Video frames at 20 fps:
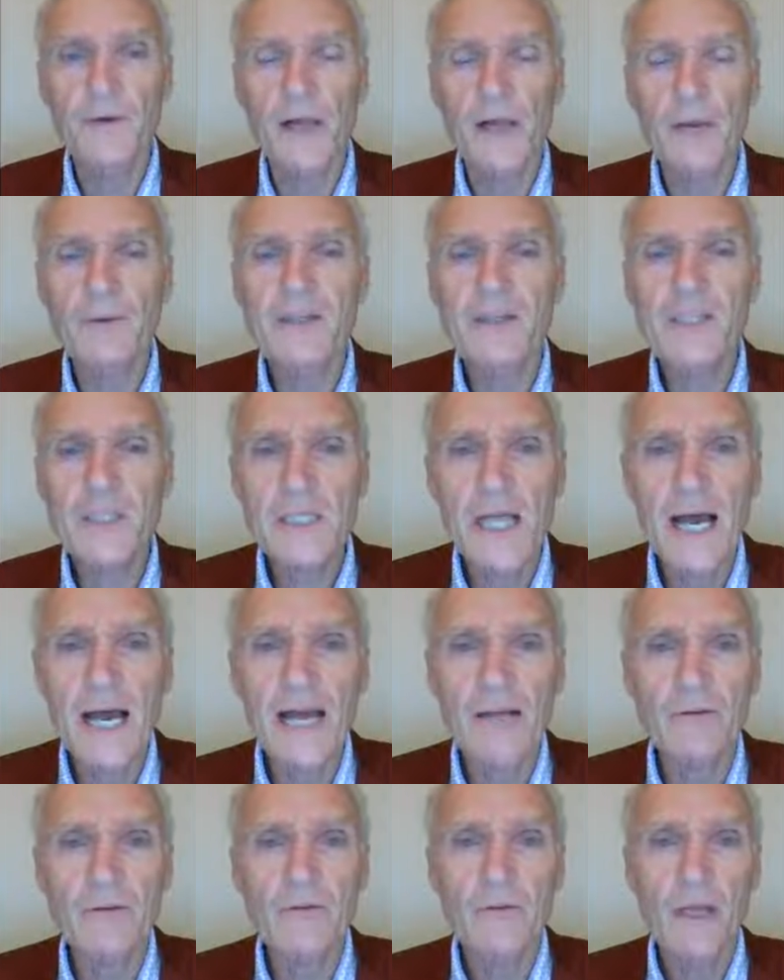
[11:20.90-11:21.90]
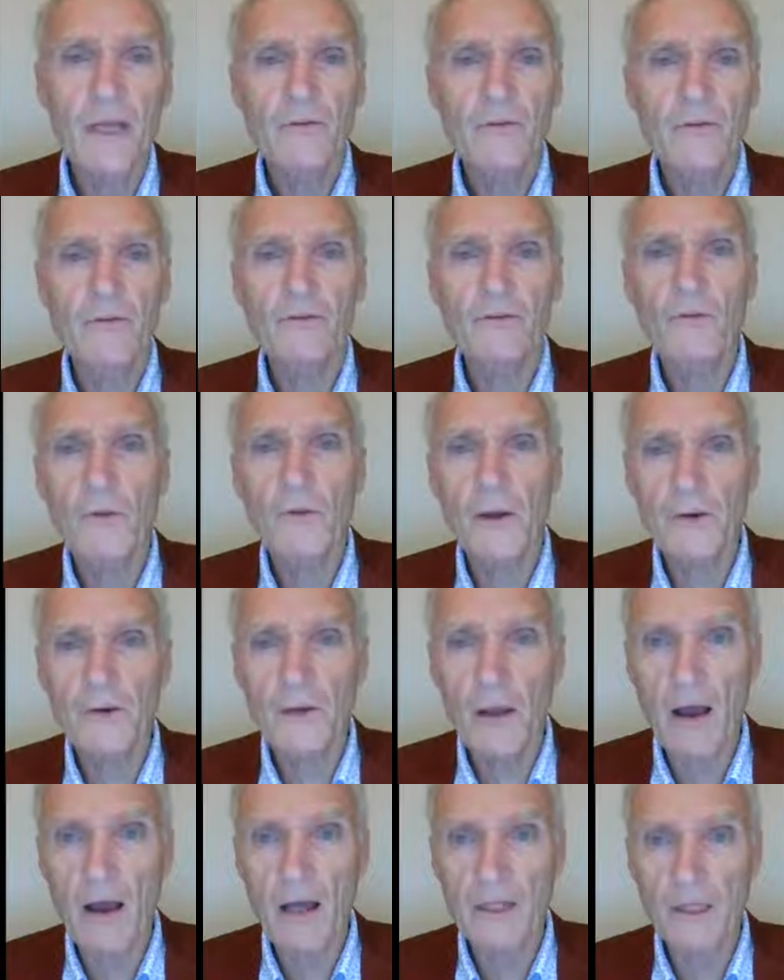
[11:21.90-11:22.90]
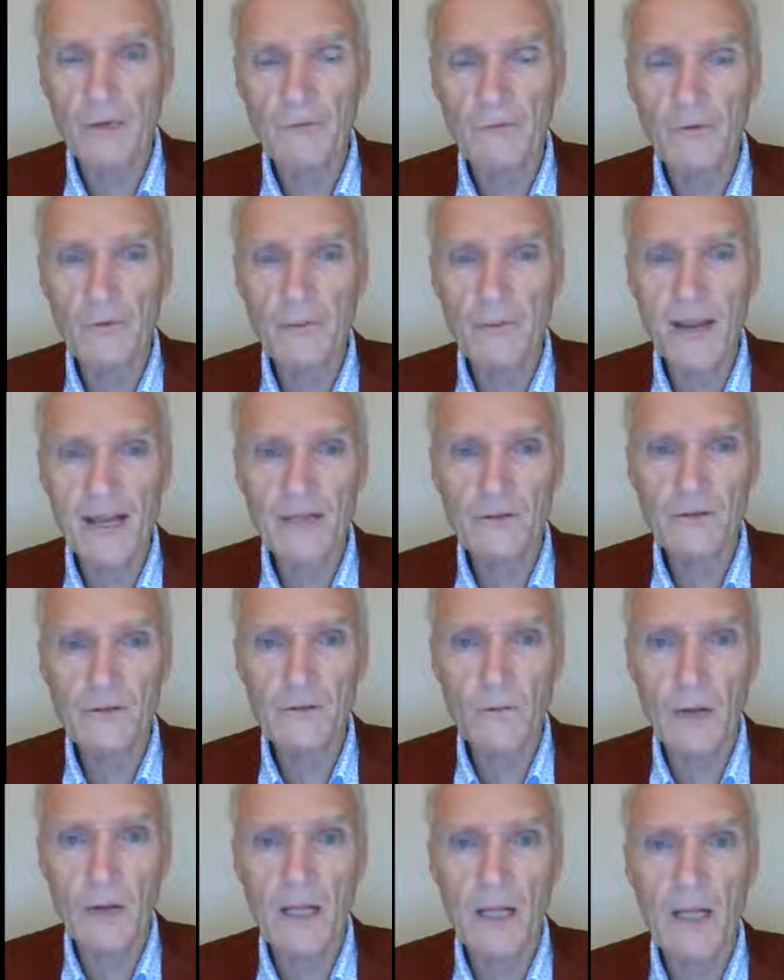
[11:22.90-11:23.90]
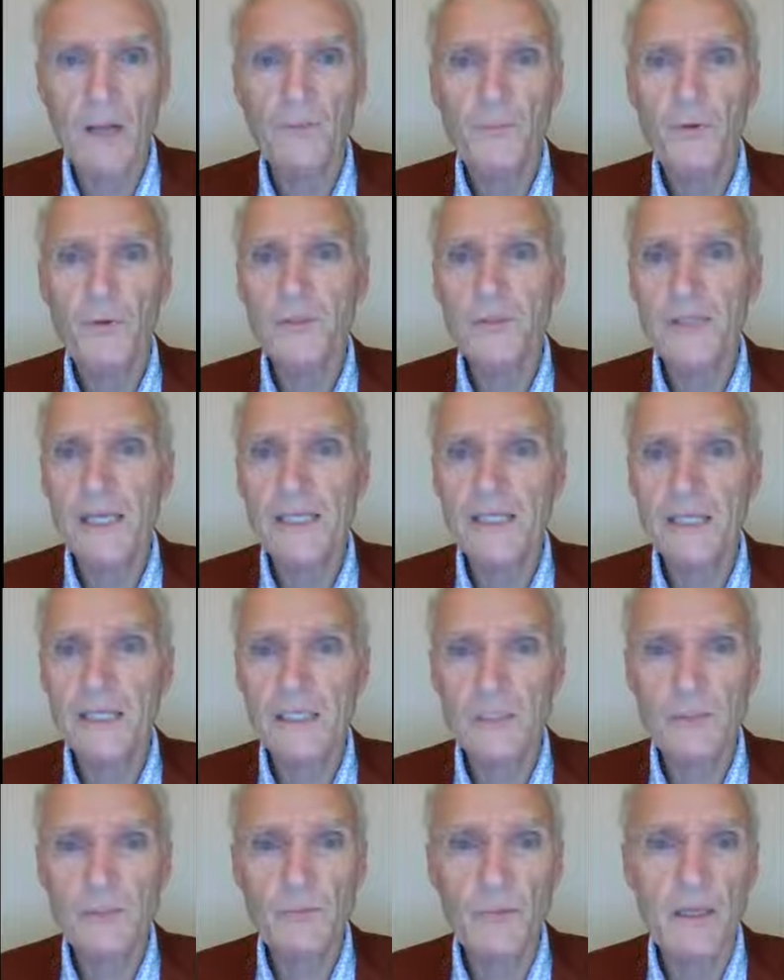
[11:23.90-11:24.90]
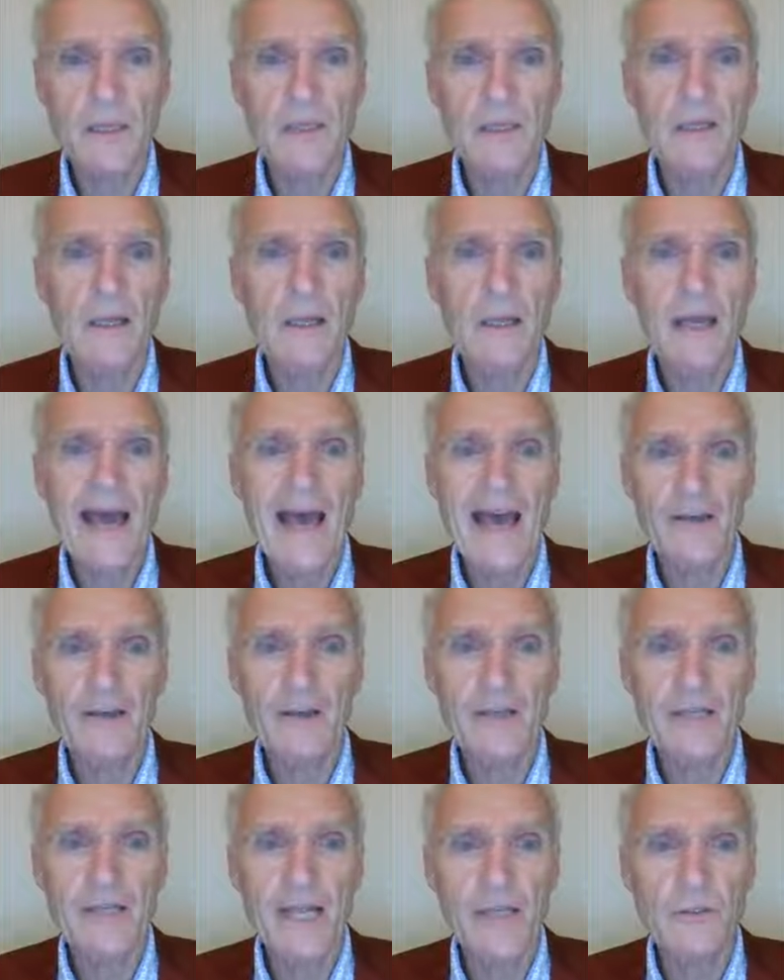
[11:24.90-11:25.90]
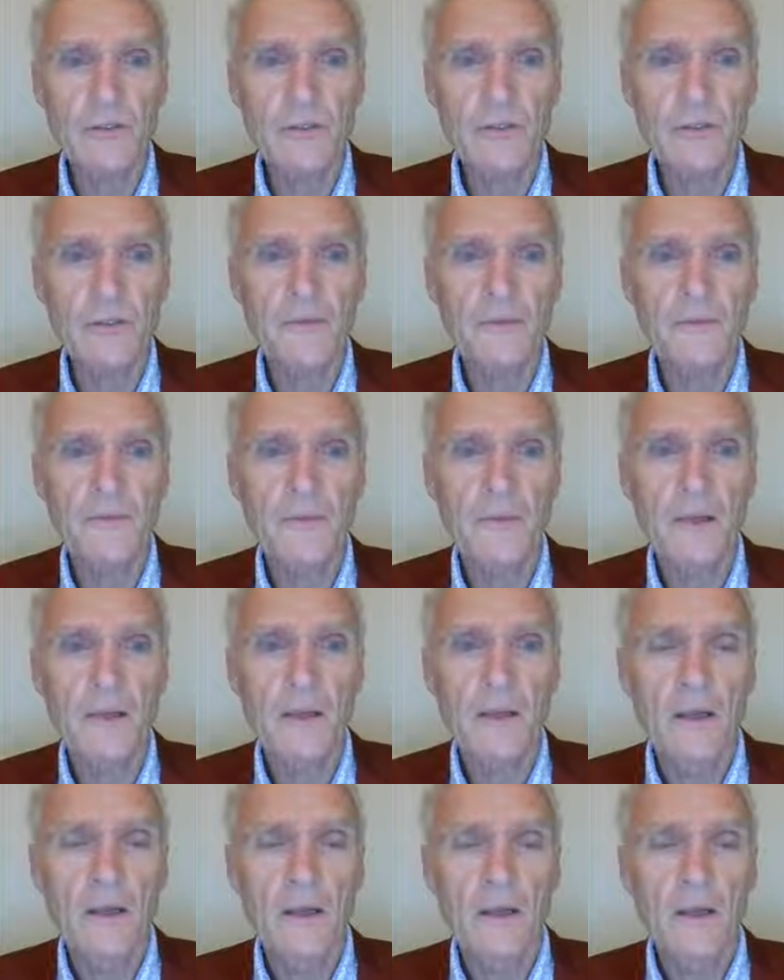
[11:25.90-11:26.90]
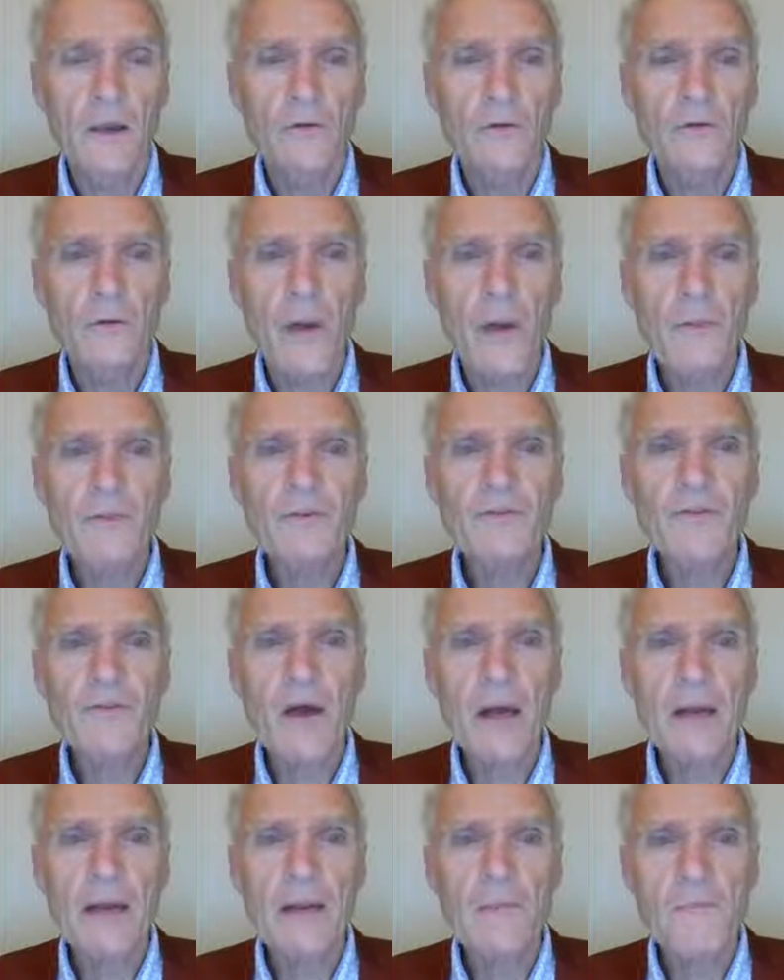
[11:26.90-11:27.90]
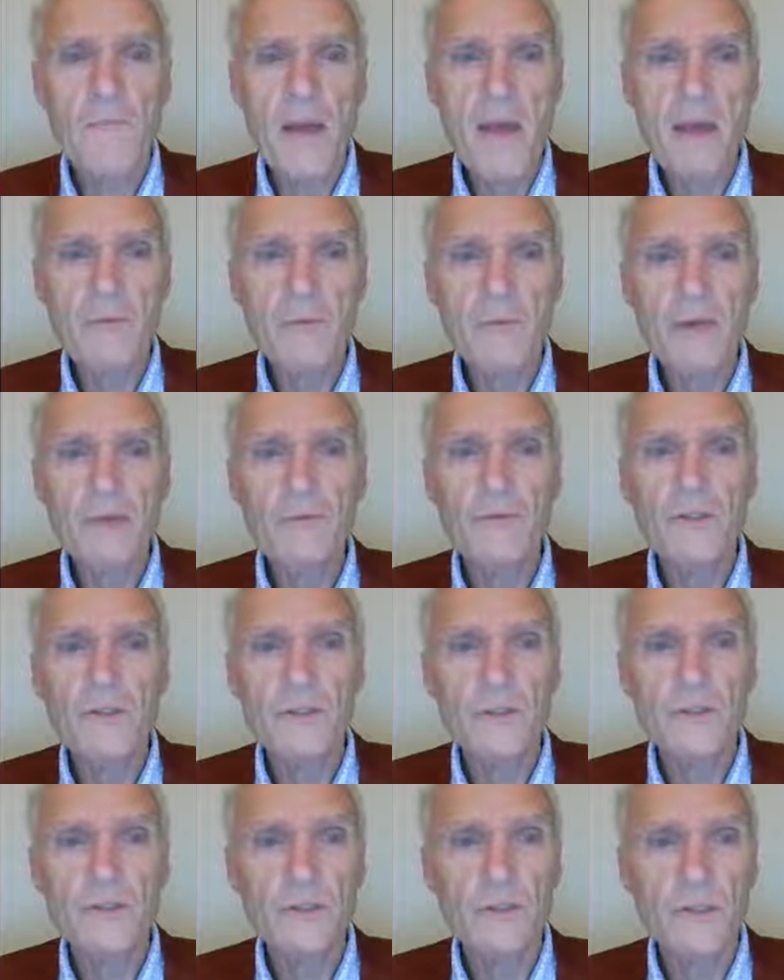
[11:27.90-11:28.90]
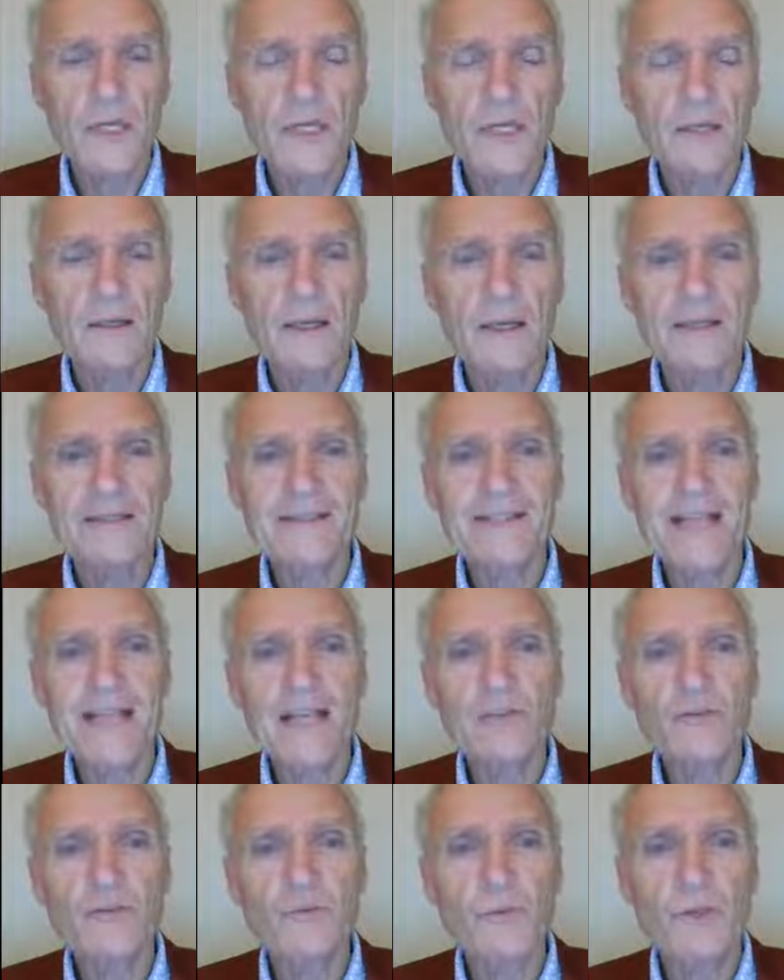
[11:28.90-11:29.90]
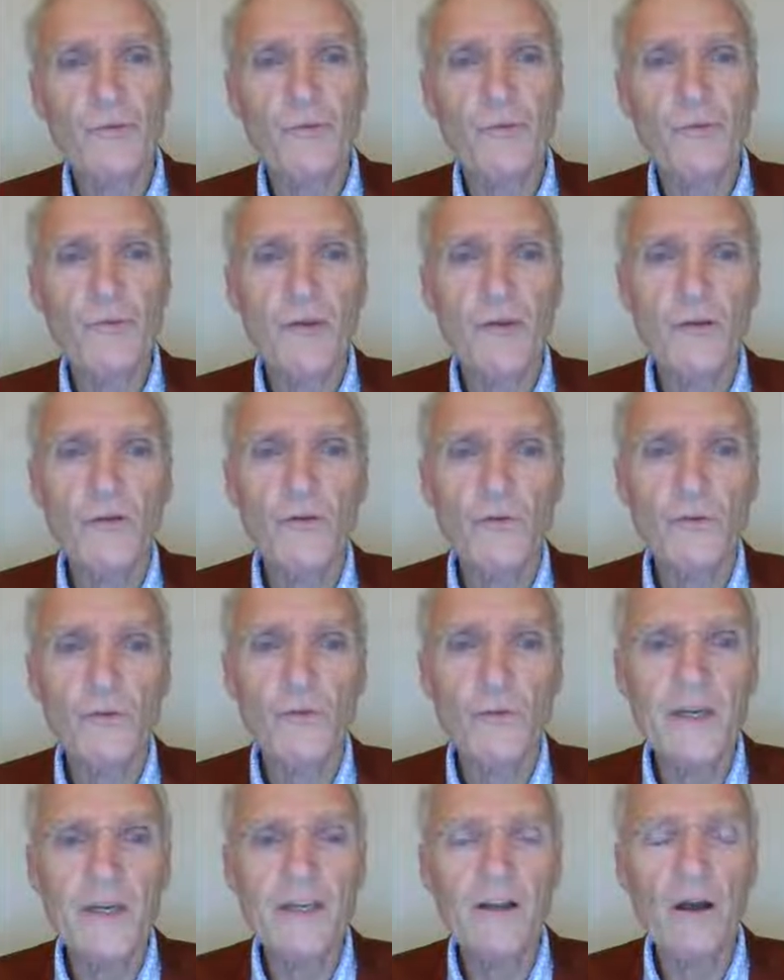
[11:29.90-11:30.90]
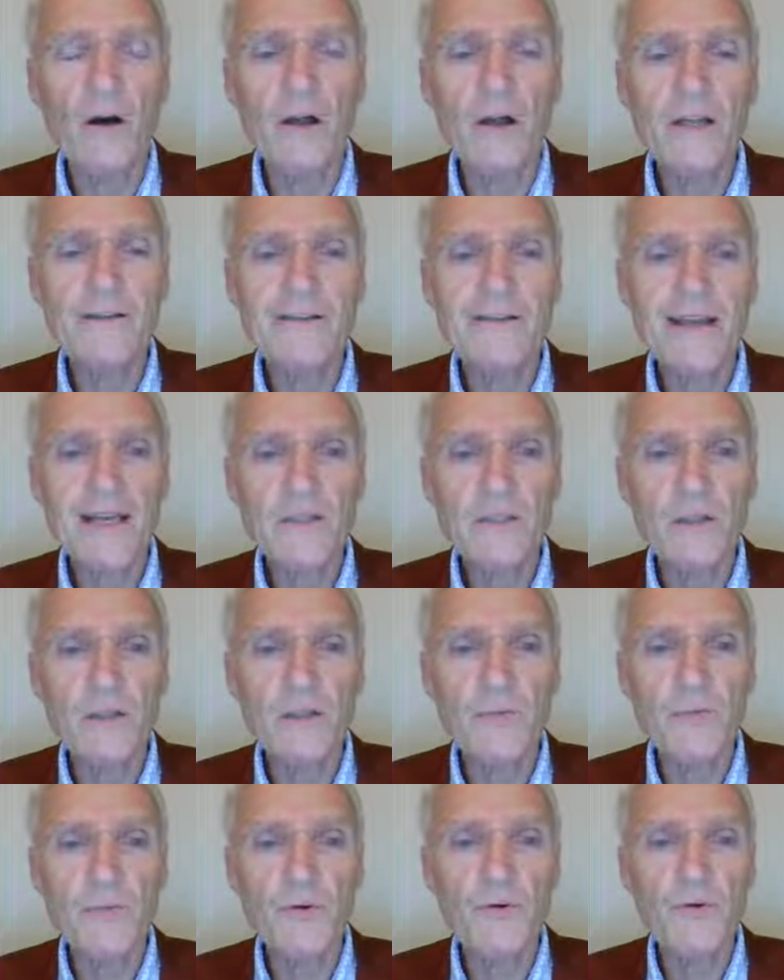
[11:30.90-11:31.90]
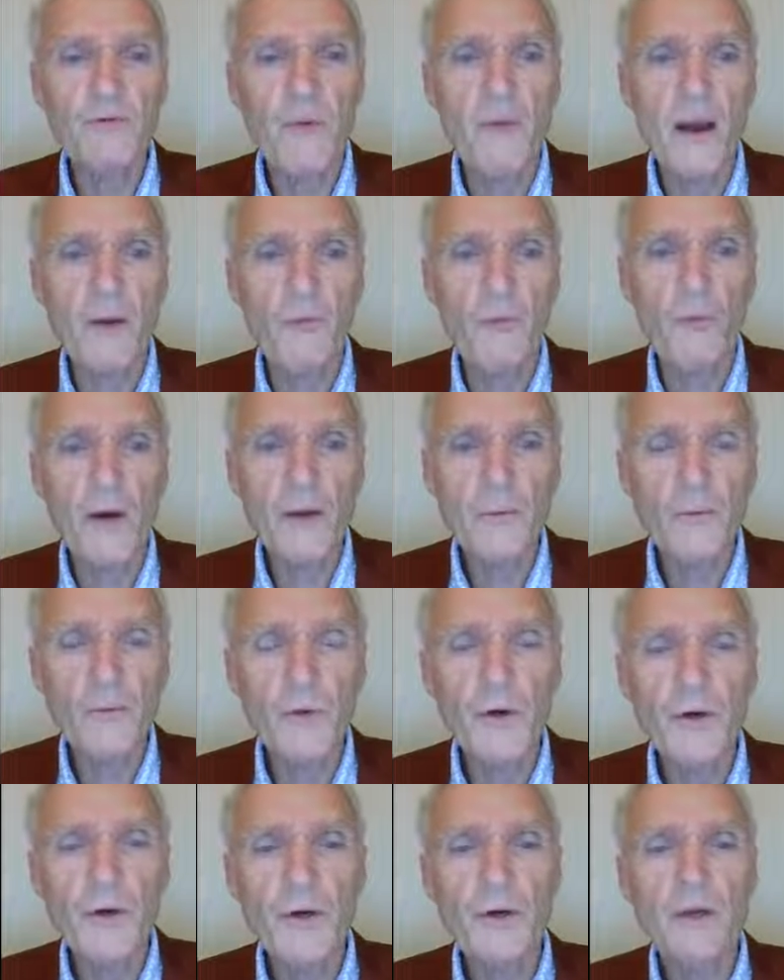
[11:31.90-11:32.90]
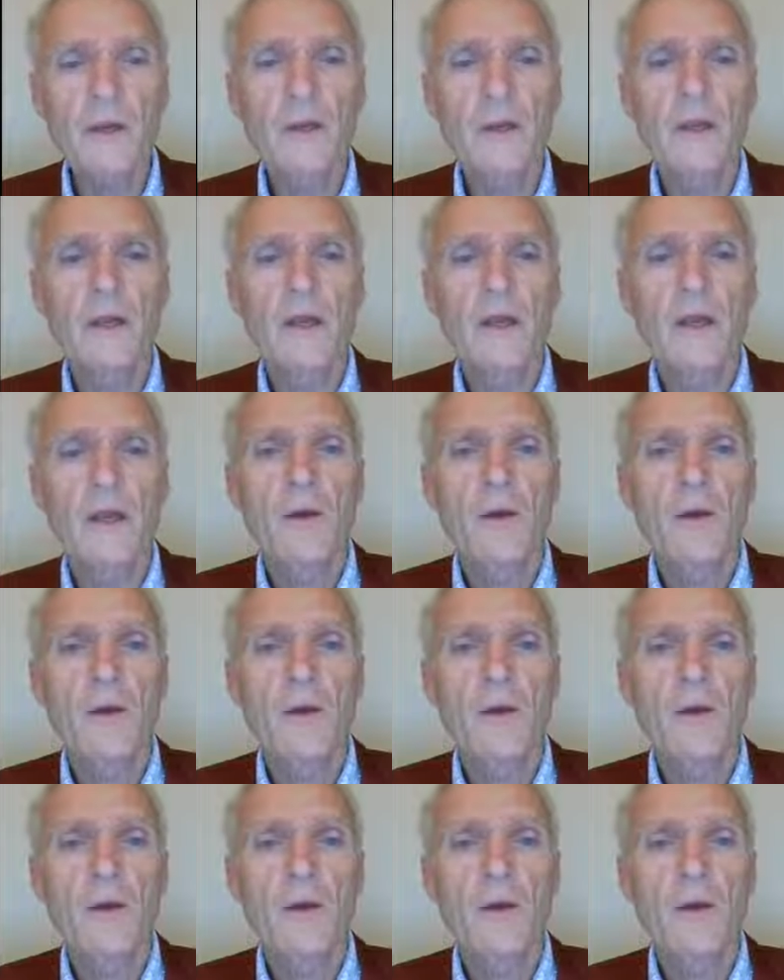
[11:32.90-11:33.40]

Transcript: following slides the 2 other cognitive domains as well: processing speed and attention. So episodic memory, which is assessed with the free and cued recall test, improved by 1 word